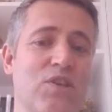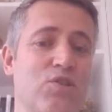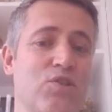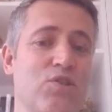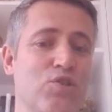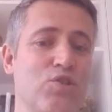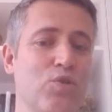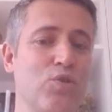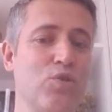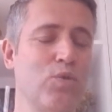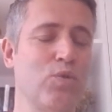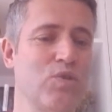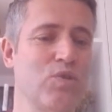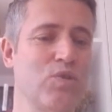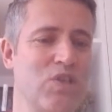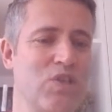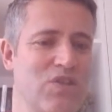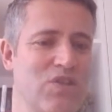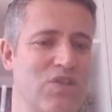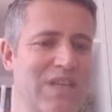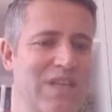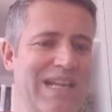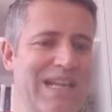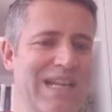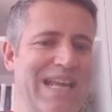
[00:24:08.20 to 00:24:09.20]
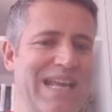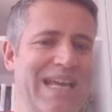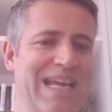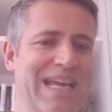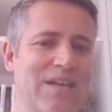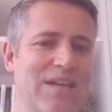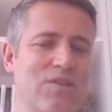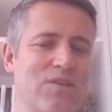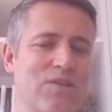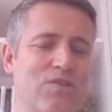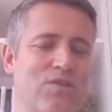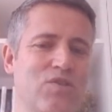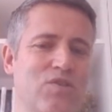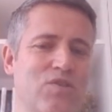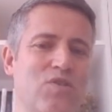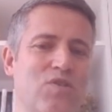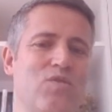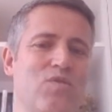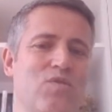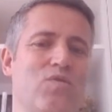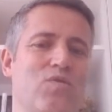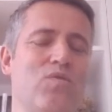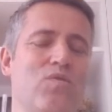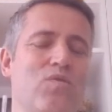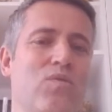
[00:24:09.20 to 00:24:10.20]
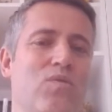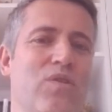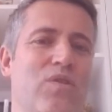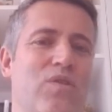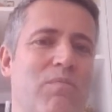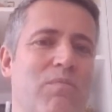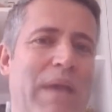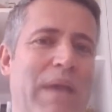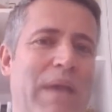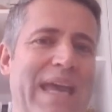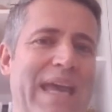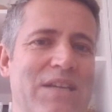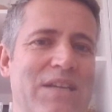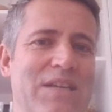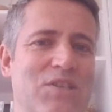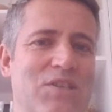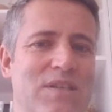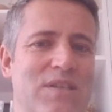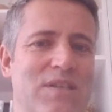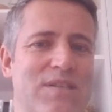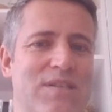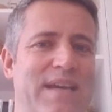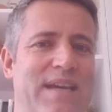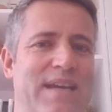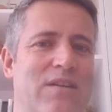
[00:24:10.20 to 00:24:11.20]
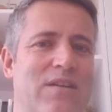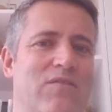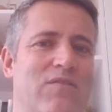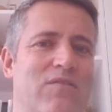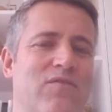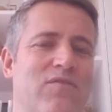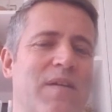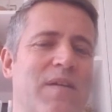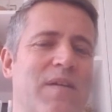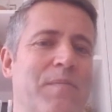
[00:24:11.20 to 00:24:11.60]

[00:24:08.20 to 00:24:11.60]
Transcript: shorten the link to the page itself.